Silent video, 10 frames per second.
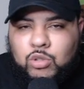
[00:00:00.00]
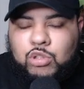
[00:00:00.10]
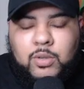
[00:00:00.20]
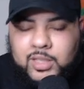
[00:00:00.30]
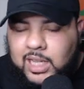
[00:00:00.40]

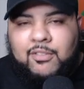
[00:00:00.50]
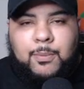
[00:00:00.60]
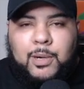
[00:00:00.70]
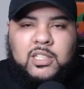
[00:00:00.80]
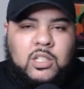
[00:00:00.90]
three weeks, however
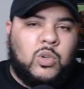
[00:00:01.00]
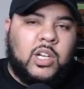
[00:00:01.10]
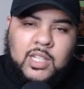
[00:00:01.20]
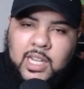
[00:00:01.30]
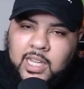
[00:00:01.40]
process
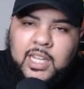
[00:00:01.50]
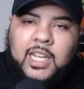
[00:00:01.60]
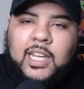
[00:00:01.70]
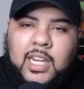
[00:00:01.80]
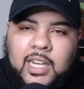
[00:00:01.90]
works,
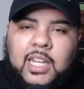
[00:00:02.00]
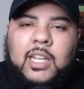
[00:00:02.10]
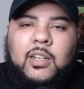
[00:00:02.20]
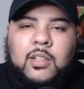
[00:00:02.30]
and get it again.